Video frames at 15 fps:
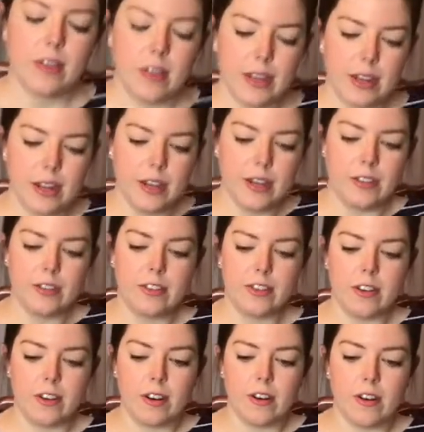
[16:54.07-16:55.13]
get it
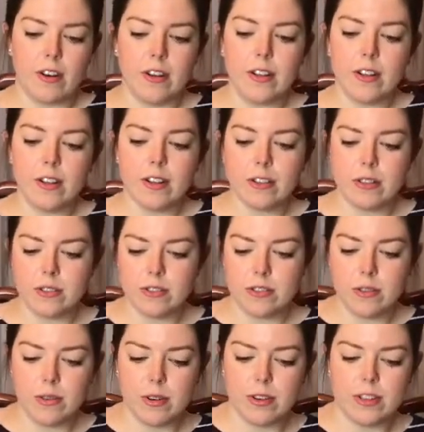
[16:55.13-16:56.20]
into all those
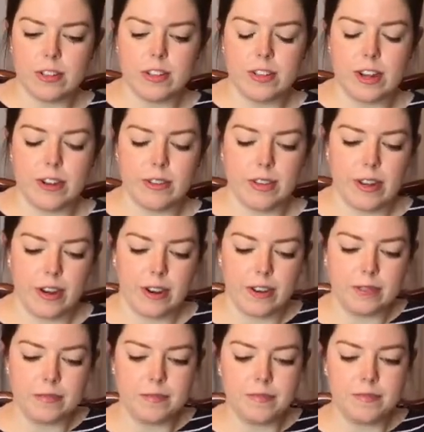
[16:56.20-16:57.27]
corners down there.